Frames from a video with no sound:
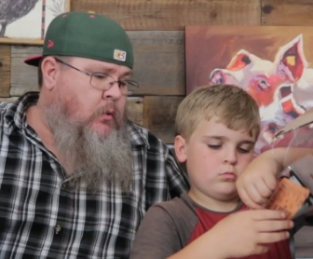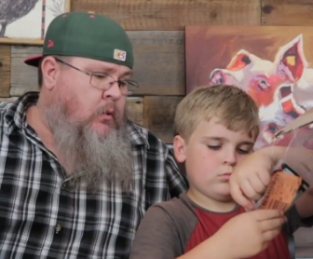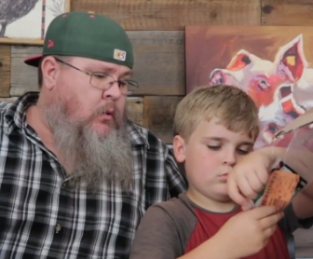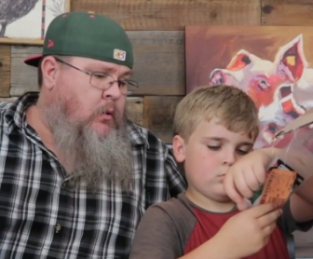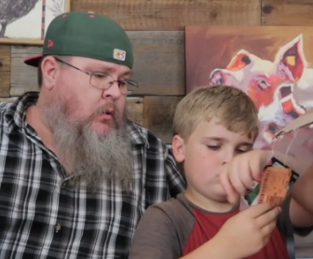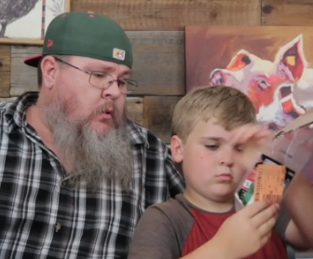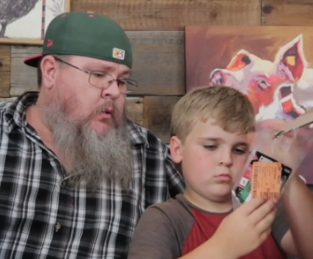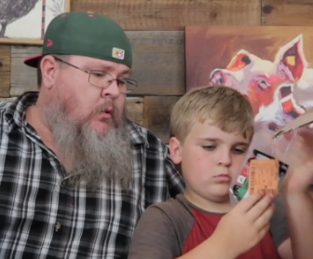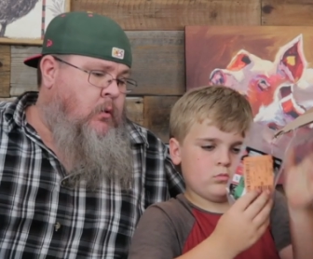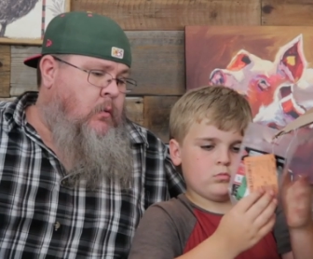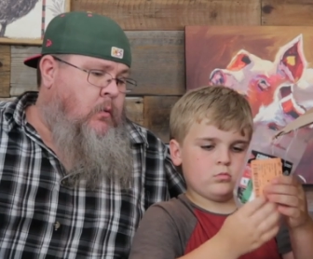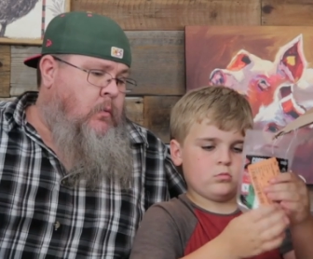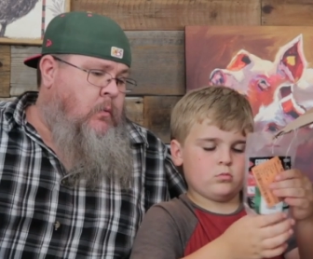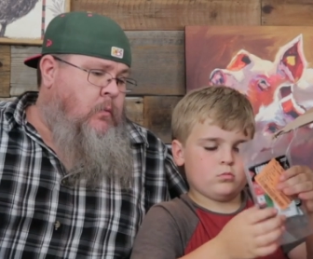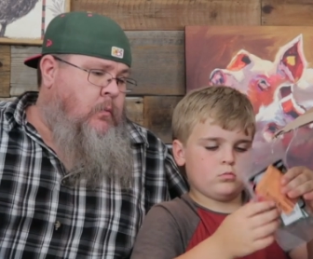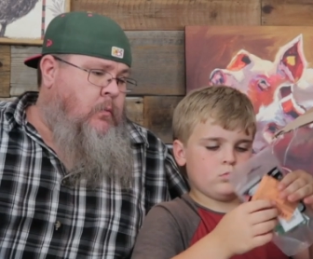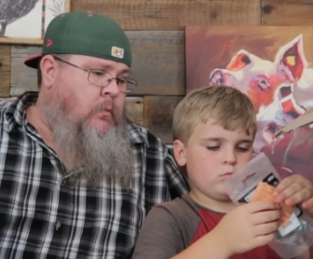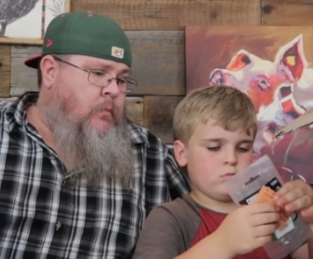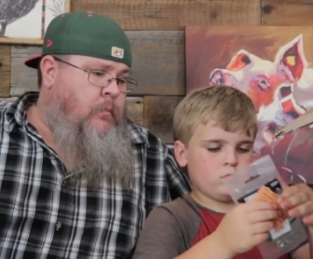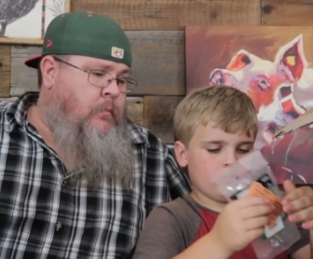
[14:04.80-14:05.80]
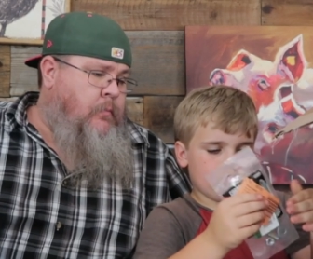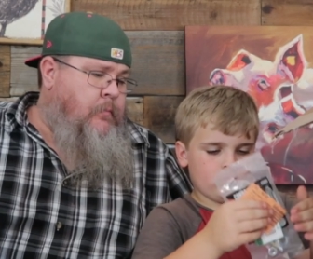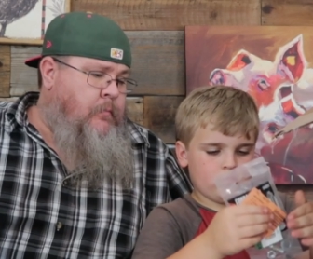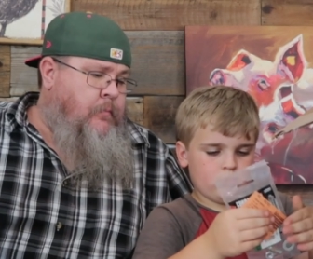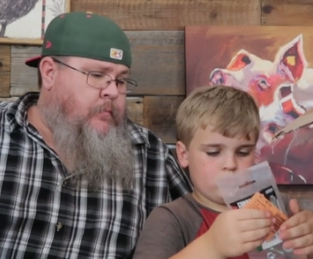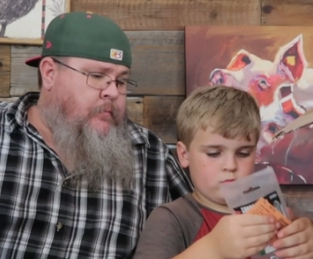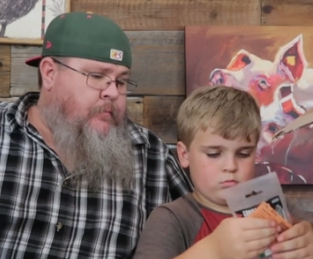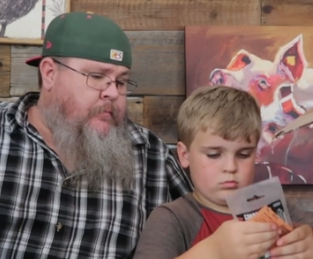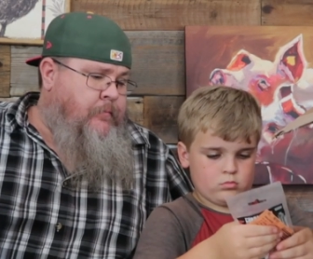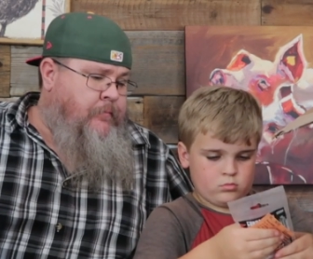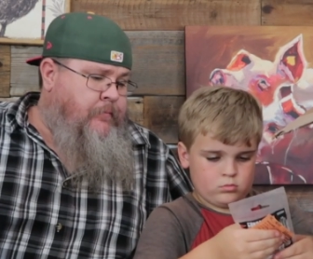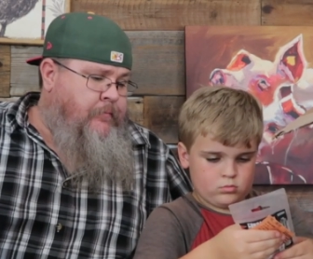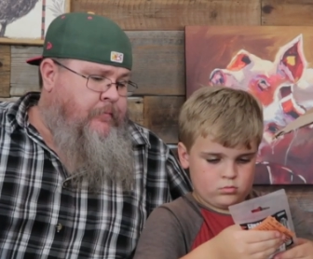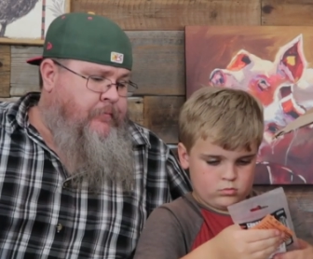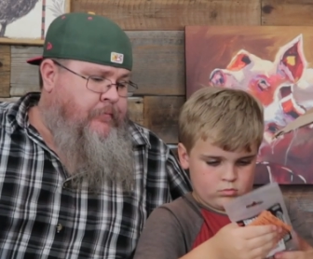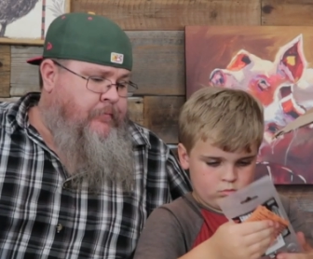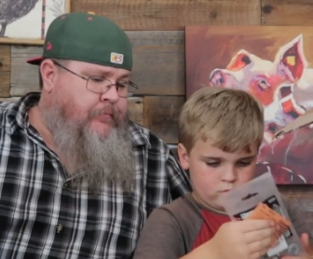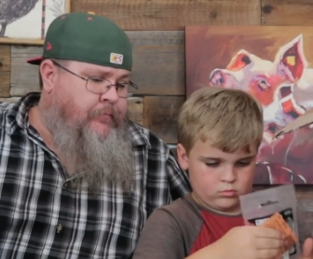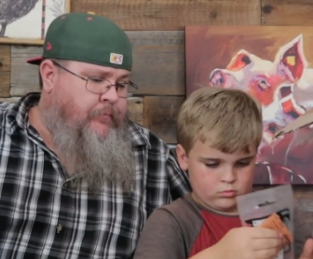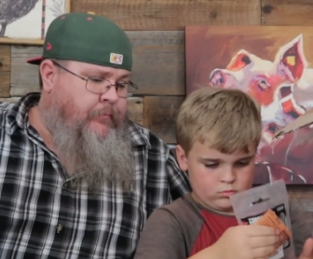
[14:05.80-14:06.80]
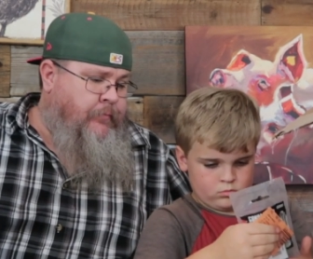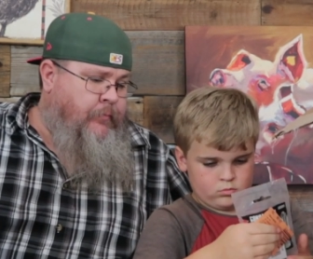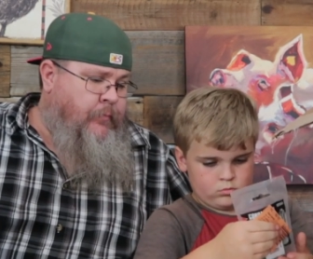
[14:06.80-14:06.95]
[no speech]